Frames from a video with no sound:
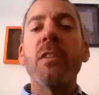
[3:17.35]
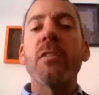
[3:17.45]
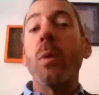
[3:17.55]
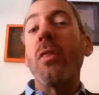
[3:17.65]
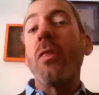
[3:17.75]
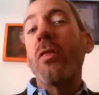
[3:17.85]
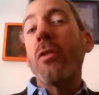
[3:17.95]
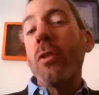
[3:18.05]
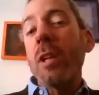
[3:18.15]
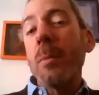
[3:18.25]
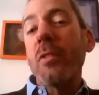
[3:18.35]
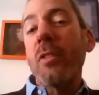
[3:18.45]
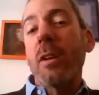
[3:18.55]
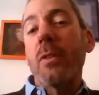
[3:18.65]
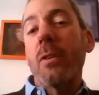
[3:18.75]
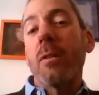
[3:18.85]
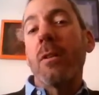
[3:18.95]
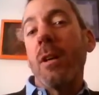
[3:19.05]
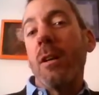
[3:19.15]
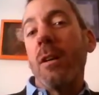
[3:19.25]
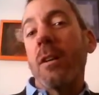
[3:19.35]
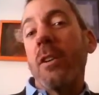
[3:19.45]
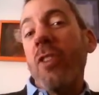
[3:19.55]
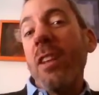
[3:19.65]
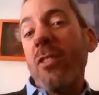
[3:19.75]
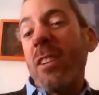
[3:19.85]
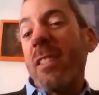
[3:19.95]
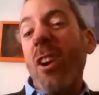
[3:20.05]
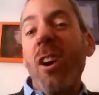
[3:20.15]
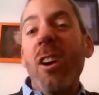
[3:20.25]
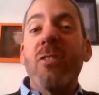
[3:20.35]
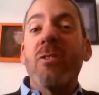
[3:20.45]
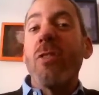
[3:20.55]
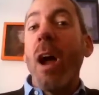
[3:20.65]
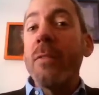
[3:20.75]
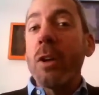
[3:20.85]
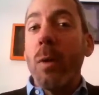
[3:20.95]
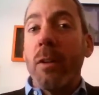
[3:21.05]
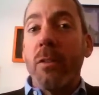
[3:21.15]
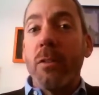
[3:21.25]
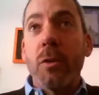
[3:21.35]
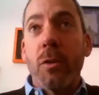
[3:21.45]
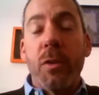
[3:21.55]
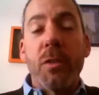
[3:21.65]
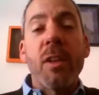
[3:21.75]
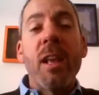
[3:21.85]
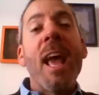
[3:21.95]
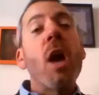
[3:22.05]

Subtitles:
So when 30% of your congestion is cars driving around in circles,